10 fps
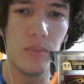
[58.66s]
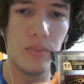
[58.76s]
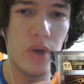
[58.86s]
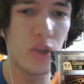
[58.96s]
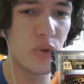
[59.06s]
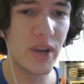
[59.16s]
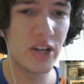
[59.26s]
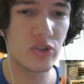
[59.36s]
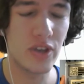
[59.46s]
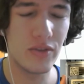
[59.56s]
other
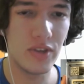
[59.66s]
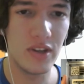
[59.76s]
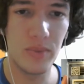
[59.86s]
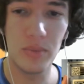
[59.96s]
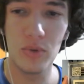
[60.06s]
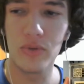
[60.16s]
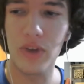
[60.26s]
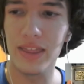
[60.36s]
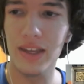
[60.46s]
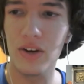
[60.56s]
pictures I've seen of people who've
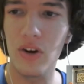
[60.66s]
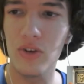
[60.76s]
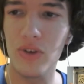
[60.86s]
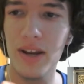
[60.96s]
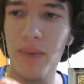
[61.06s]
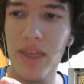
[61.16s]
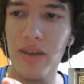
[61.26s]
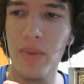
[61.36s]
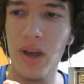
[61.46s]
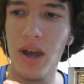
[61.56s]
got their cards graded by
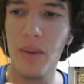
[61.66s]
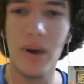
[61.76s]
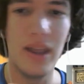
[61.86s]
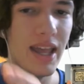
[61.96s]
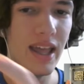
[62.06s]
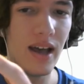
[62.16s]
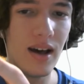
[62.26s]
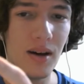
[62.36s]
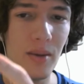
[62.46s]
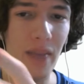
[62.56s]
them. But
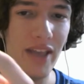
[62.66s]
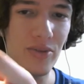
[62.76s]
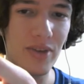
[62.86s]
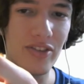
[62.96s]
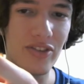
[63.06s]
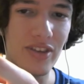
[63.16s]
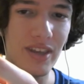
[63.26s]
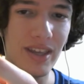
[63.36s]
as you can see,